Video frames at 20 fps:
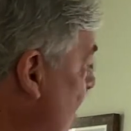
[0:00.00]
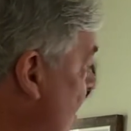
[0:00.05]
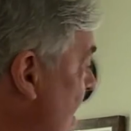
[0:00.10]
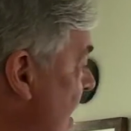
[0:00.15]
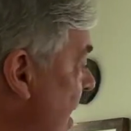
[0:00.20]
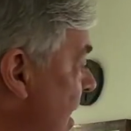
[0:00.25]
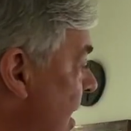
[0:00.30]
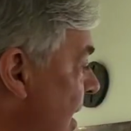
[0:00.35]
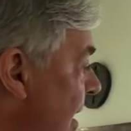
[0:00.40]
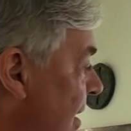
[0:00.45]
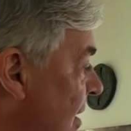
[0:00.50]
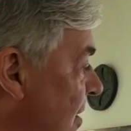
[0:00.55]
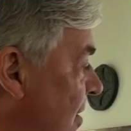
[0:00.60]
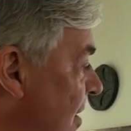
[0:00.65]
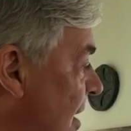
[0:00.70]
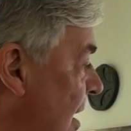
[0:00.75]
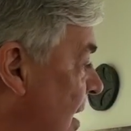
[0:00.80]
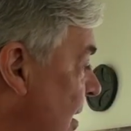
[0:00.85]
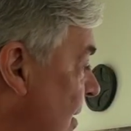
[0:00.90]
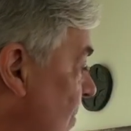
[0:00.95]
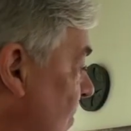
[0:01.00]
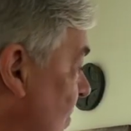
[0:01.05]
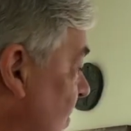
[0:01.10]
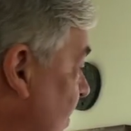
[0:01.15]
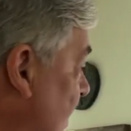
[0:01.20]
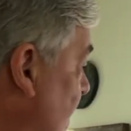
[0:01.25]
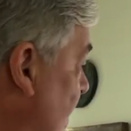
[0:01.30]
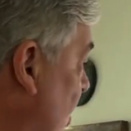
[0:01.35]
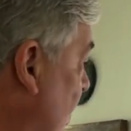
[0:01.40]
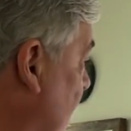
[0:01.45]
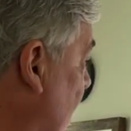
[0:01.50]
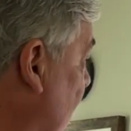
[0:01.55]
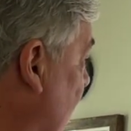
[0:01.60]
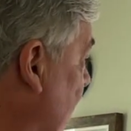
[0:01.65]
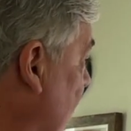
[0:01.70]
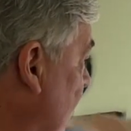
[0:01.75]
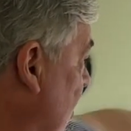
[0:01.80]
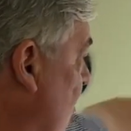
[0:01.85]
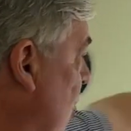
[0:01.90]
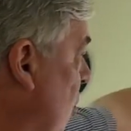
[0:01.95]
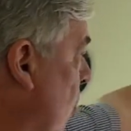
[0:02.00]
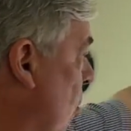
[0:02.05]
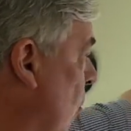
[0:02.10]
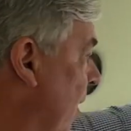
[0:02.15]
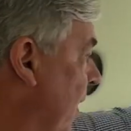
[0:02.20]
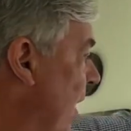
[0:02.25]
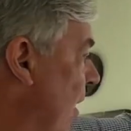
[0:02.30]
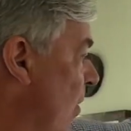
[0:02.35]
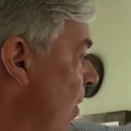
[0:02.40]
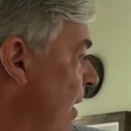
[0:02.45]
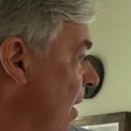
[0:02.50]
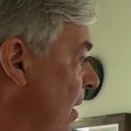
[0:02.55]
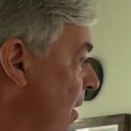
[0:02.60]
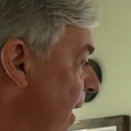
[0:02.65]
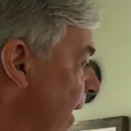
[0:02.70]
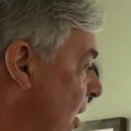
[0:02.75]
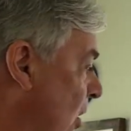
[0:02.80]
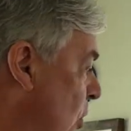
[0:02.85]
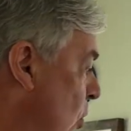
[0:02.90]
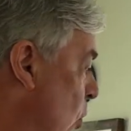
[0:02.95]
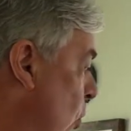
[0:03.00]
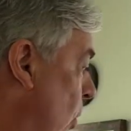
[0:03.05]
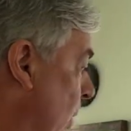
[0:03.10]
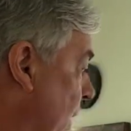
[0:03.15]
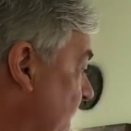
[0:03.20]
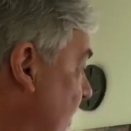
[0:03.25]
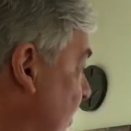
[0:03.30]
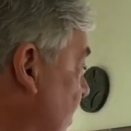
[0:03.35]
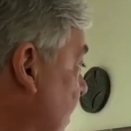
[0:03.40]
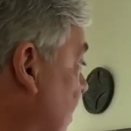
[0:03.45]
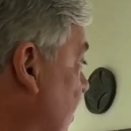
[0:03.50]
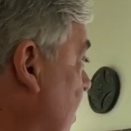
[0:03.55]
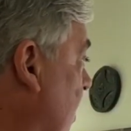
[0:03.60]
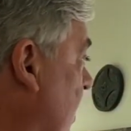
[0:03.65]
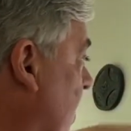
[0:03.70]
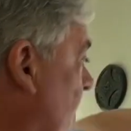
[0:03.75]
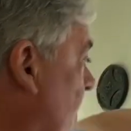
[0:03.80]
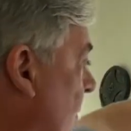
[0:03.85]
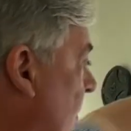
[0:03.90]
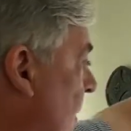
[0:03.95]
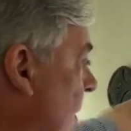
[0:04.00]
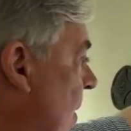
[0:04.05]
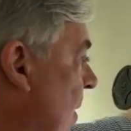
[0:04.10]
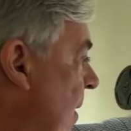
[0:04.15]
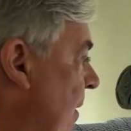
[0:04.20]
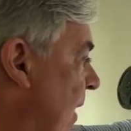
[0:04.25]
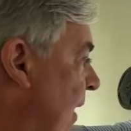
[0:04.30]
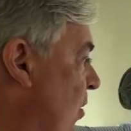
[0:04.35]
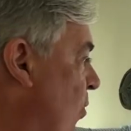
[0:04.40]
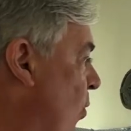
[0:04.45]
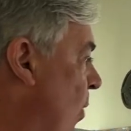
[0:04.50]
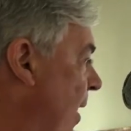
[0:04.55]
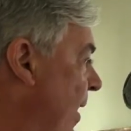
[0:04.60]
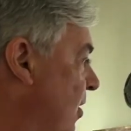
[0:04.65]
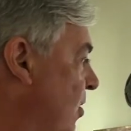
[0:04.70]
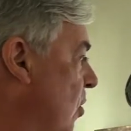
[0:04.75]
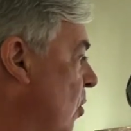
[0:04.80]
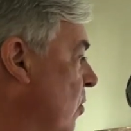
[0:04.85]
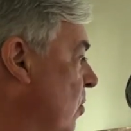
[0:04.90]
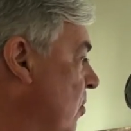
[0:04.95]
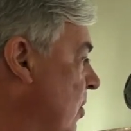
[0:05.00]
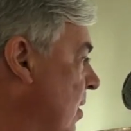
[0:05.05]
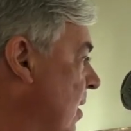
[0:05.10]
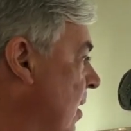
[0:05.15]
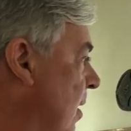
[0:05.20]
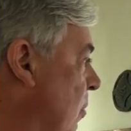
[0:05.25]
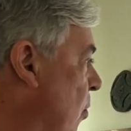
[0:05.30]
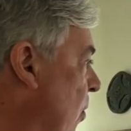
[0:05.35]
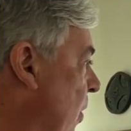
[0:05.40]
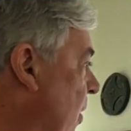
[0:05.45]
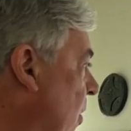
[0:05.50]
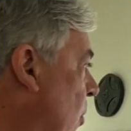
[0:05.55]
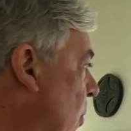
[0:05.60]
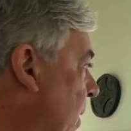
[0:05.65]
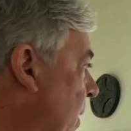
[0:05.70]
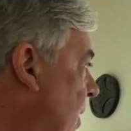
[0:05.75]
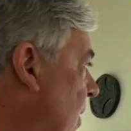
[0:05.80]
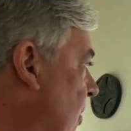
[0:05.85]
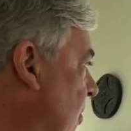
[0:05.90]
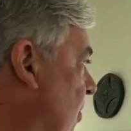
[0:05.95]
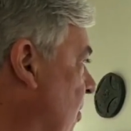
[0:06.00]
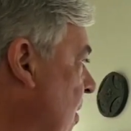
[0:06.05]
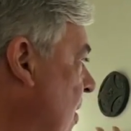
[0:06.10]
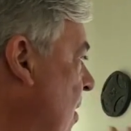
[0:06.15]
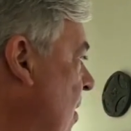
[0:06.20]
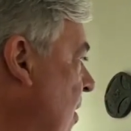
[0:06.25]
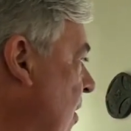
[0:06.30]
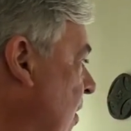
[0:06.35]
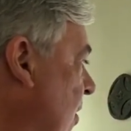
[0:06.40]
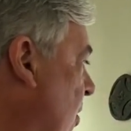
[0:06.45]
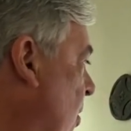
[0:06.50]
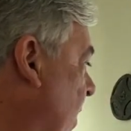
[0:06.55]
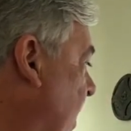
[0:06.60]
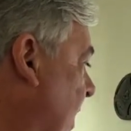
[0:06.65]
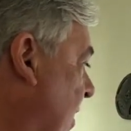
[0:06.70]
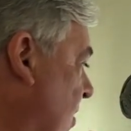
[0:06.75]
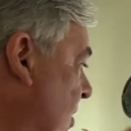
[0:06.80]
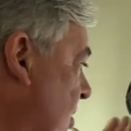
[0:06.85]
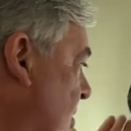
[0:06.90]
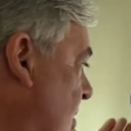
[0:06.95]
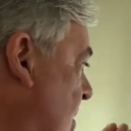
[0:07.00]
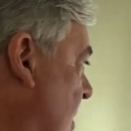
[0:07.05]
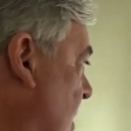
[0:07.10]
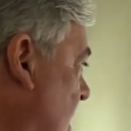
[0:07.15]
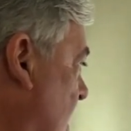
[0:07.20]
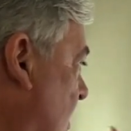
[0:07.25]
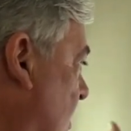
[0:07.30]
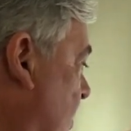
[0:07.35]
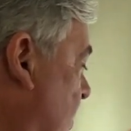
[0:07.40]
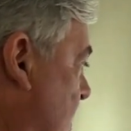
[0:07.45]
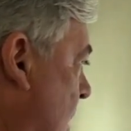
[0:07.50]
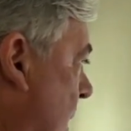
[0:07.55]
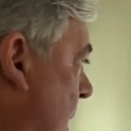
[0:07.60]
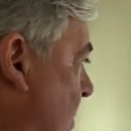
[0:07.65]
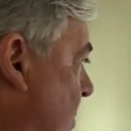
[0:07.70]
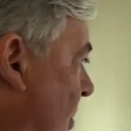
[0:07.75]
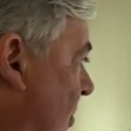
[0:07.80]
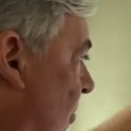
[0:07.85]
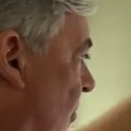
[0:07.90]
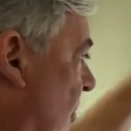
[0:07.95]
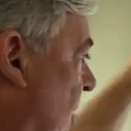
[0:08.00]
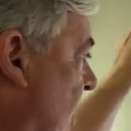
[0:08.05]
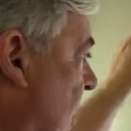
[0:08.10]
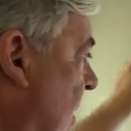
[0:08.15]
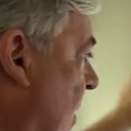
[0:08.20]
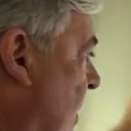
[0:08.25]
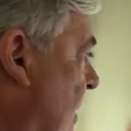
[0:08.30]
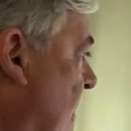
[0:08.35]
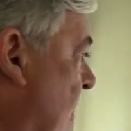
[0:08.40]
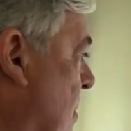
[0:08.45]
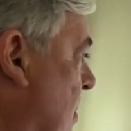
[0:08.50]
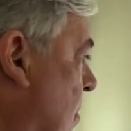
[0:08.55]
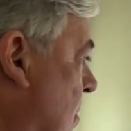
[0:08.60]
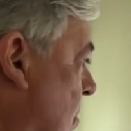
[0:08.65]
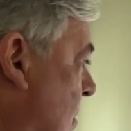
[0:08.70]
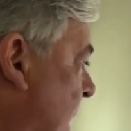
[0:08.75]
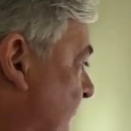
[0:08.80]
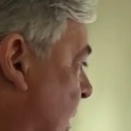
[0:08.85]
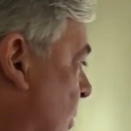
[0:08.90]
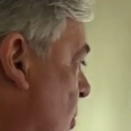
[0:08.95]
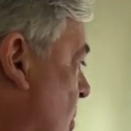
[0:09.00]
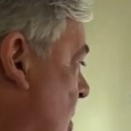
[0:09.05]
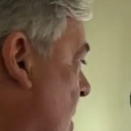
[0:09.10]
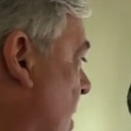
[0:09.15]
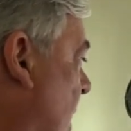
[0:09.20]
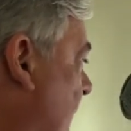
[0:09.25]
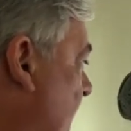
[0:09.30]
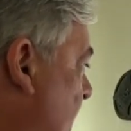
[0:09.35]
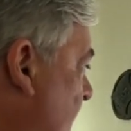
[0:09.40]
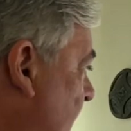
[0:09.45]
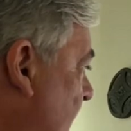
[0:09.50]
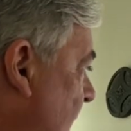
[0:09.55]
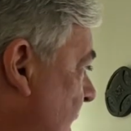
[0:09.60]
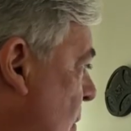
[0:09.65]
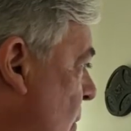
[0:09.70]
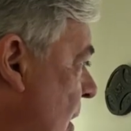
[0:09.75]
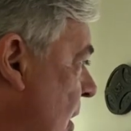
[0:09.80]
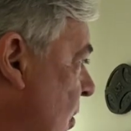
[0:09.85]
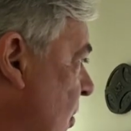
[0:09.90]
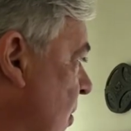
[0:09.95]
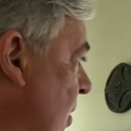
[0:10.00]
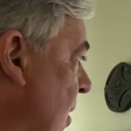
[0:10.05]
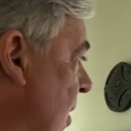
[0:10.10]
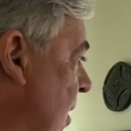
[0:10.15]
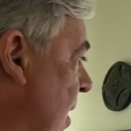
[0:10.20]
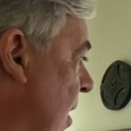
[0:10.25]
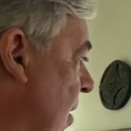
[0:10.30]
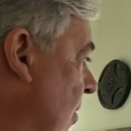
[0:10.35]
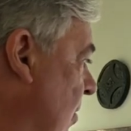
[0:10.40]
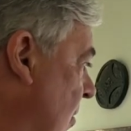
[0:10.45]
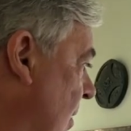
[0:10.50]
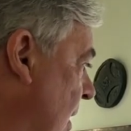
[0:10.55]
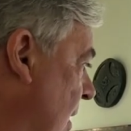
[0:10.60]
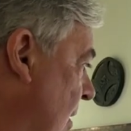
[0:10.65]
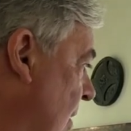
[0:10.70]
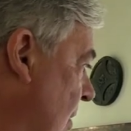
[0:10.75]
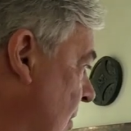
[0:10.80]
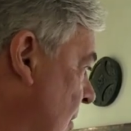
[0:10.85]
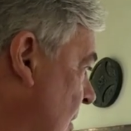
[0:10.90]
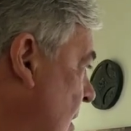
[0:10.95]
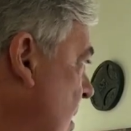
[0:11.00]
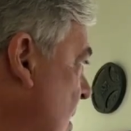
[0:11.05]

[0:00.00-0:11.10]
and you know, giving this whole area like a cooling system. That's why it's so unique, Bordeaux, because you don't get this type of microclimate anywhere else in